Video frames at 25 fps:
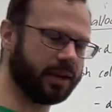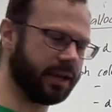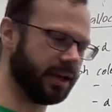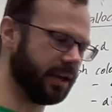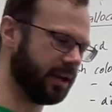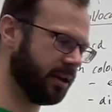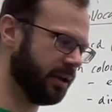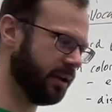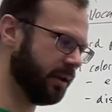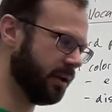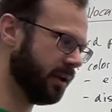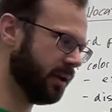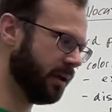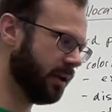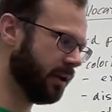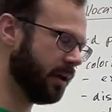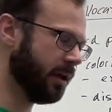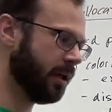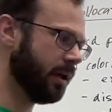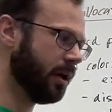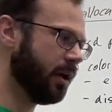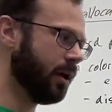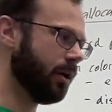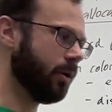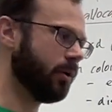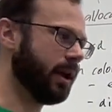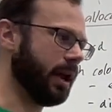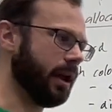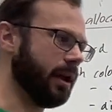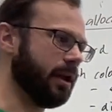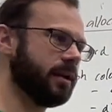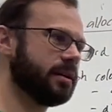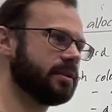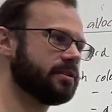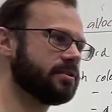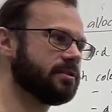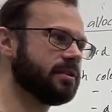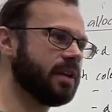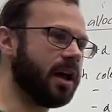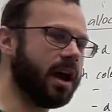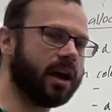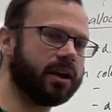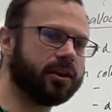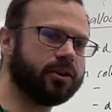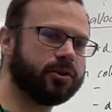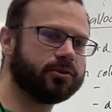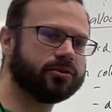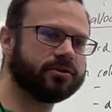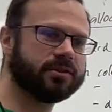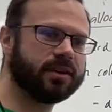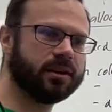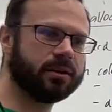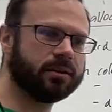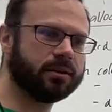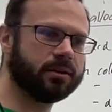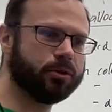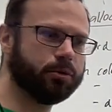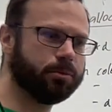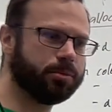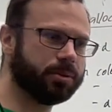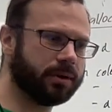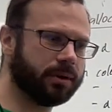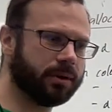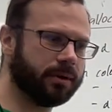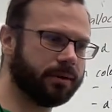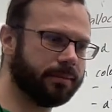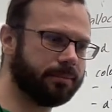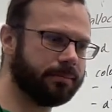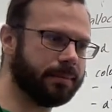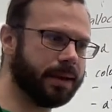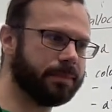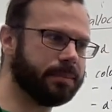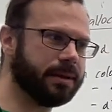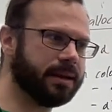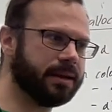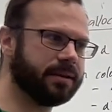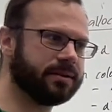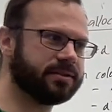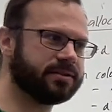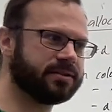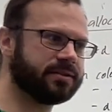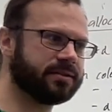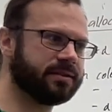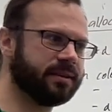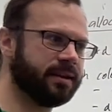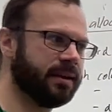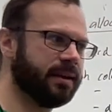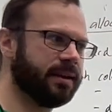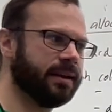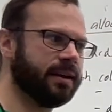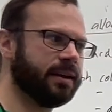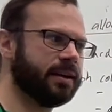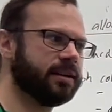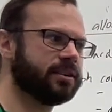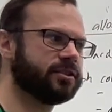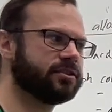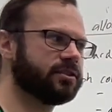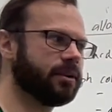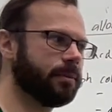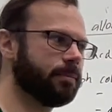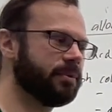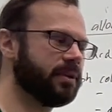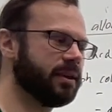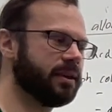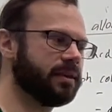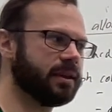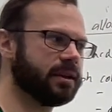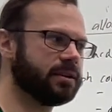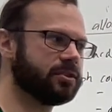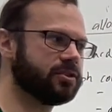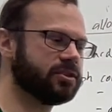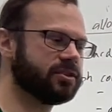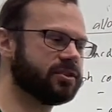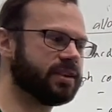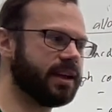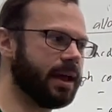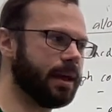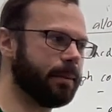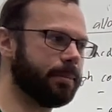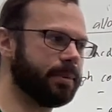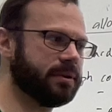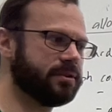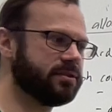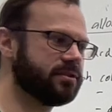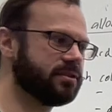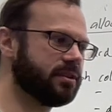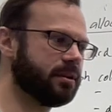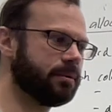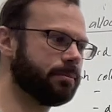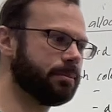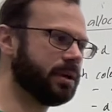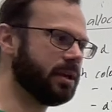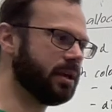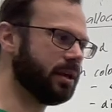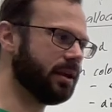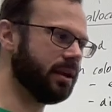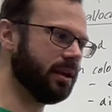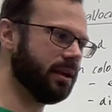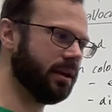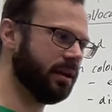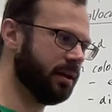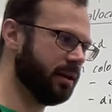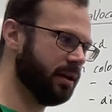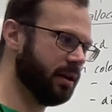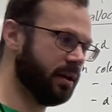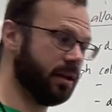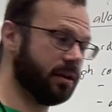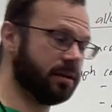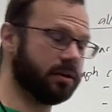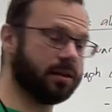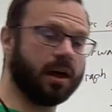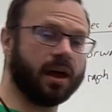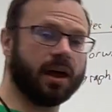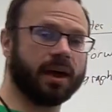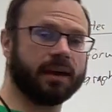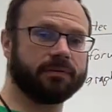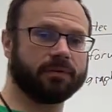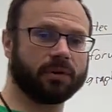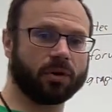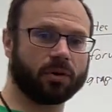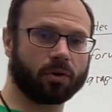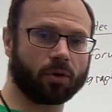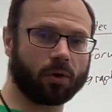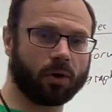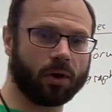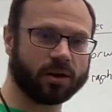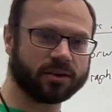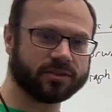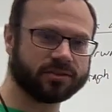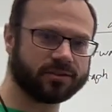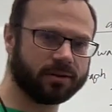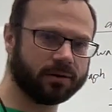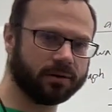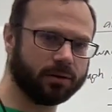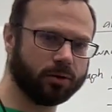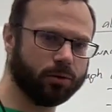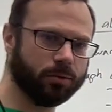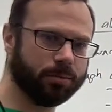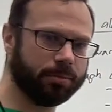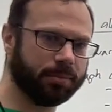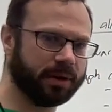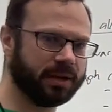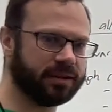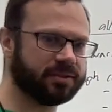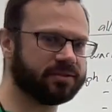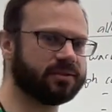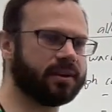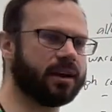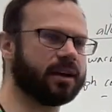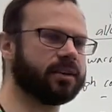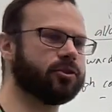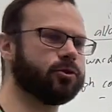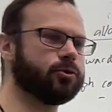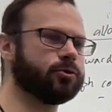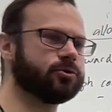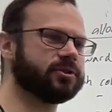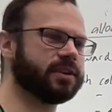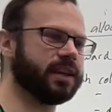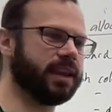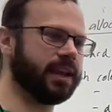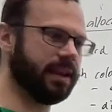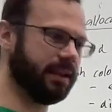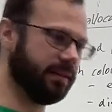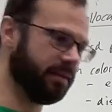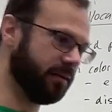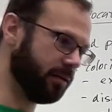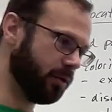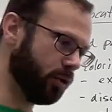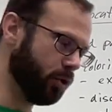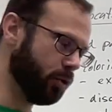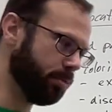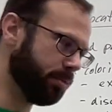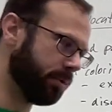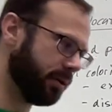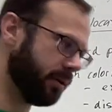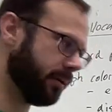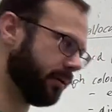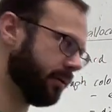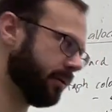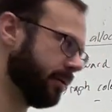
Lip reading: like, okay, it's not used in a loop. Maybe it's something that just happens to be live across the loop, but it's not used in the loop.